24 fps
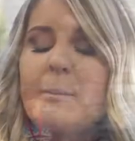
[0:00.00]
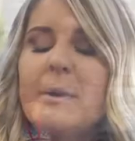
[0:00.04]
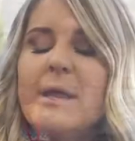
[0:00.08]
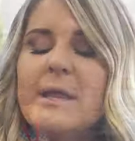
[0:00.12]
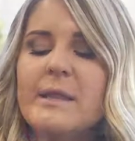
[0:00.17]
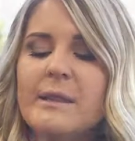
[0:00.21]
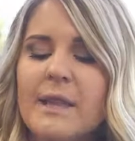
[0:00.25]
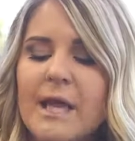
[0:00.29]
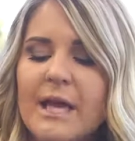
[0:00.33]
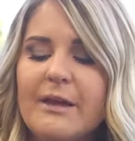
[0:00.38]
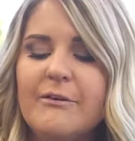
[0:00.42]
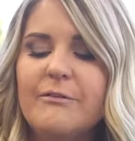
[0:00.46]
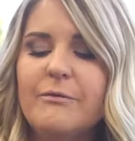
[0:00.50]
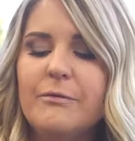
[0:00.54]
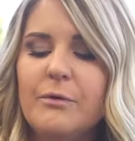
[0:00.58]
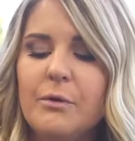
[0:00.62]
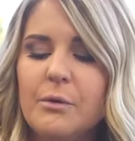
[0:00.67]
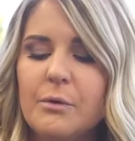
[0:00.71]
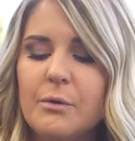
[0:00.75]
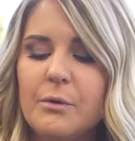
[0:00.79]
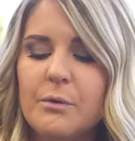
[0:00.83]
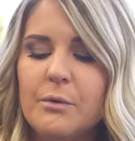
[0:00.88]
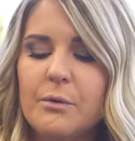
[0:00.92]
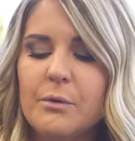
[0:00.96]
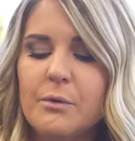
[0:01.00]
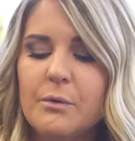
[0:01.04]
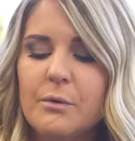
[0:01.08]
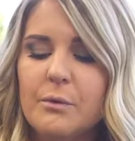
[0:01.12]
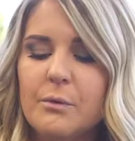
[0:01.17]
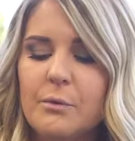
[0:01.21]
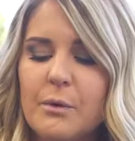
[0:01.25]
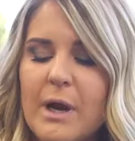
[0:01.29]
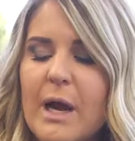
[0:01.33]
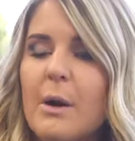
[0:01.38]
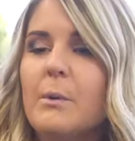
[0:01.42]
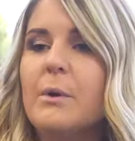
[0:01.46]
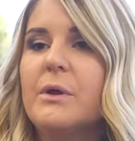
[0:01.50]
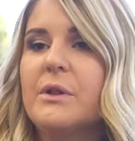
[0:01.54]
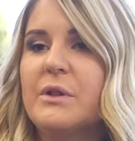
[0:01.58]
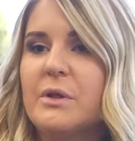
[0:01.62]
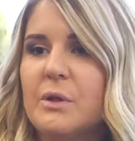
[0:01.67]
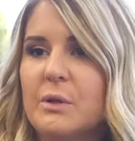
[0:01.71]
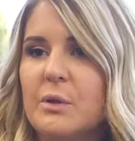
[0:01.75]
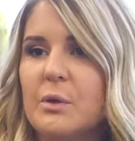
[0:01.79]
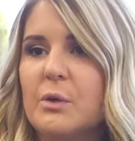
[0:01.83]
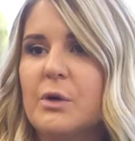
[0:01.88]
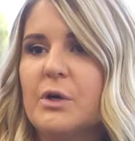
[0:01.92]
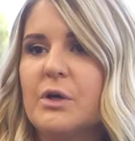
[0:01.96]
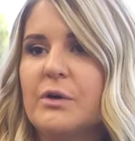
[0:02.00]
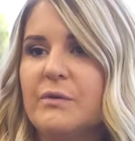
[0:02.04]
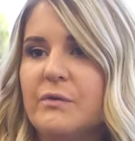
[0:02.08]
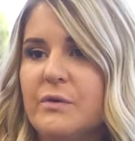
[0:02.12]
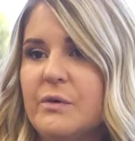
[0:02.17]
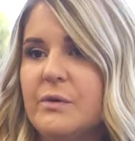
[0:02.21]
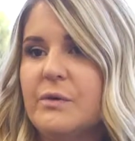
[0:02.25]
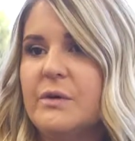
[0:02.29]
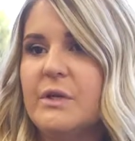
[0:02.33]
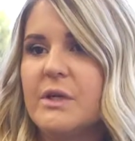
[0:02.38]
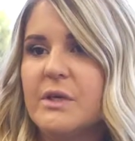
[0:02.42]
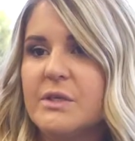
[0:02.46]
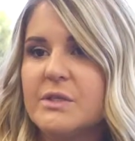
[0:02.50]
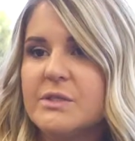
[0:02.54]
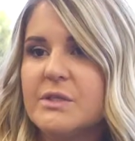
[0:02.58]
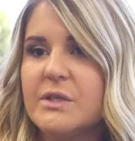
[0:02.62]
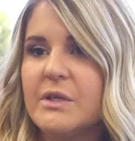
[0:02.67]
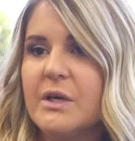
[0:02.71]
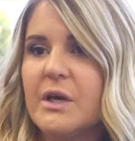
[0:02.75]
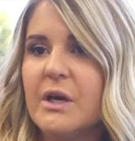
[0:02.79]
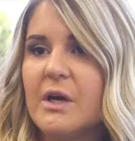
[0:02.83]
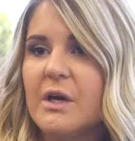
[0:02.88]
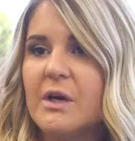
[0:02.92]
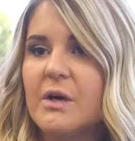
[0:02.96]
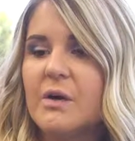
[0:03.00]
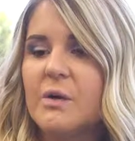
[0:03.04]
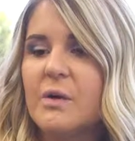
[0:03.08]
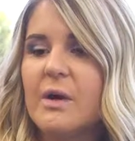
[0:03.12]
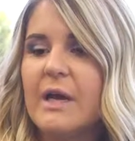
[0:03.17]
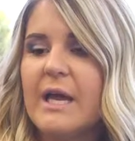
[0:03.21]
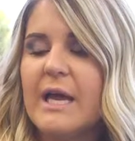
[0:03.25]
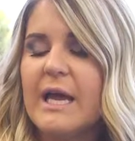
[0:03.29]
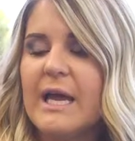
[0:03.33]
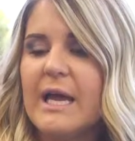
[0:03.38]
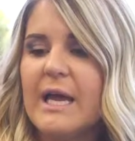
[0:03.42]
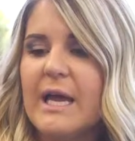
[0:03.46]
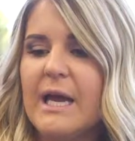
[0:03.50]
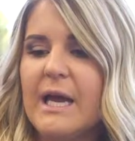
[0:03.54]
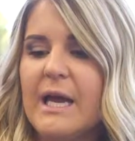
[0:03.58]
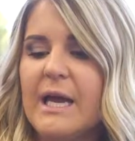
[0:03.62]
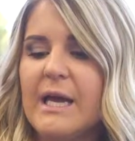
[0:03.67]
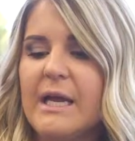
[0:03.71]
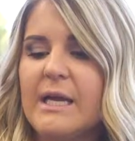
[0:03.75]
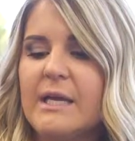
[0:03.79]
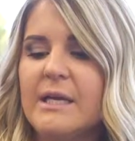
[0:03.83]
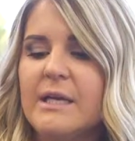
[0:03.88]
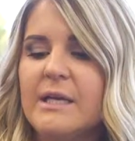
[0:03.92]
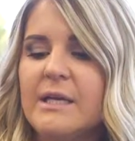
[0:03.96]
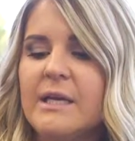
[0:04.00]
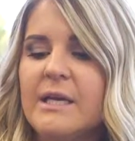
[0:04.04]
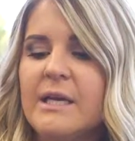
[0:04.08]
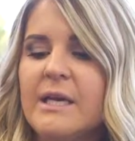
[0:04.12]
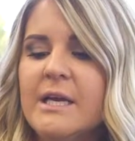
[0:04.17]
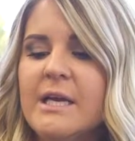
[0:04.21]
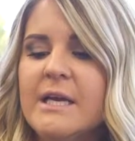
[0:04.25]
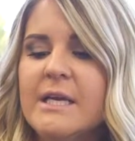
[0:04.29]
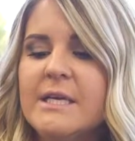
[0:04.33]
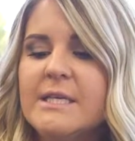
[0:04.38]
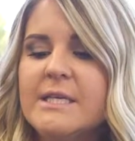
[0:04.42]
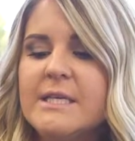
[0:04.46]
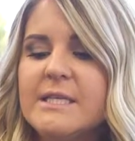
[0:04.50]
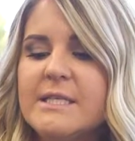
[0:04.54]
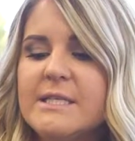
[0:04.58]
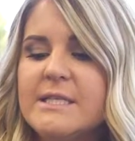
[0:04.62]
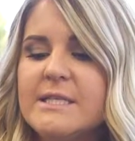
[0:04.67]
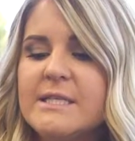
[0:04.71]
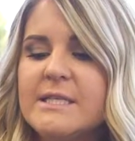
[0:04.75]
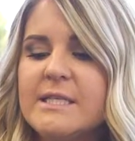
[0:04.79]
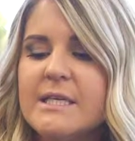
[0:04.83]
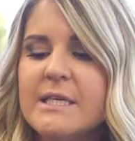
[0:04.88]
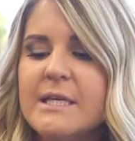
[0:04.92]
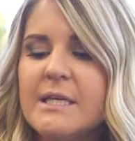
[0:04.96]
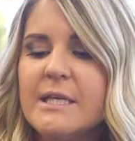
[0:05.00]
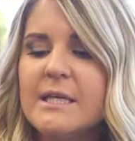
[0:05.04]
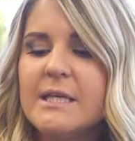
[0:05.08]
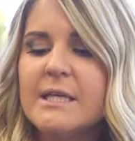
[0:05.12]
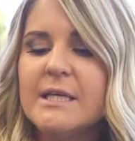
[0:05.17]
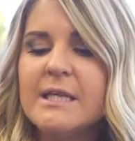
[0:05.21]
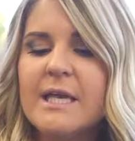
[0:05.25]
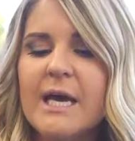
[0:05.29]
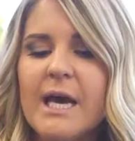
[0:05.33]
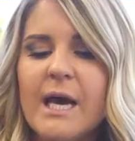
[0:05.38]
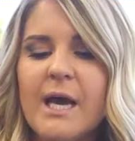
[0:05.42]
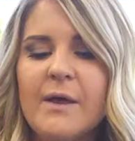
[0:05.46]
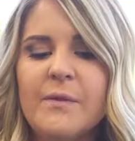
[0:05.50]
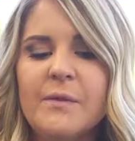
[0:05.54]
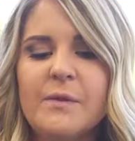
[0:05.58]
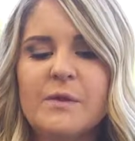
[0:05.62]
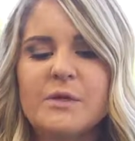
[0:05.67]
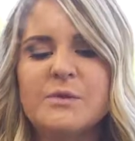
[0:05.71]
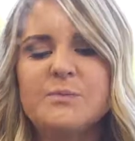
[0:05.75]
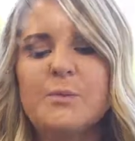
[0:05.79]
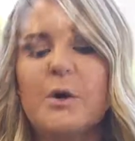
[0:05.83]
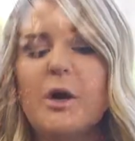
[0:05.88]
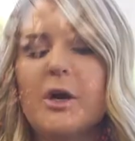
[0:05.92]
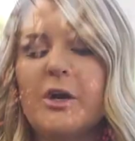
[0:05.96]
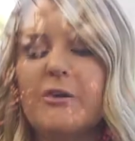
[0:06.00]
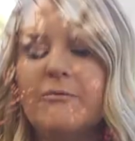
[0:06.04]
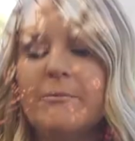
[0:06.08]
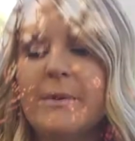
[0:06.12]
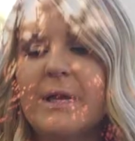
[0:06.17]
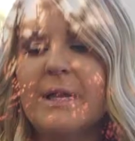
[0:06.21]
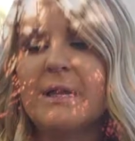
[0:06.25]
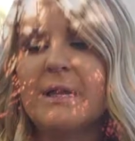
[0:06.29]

my life right with the Lord a few years ago, and to see that there's part of my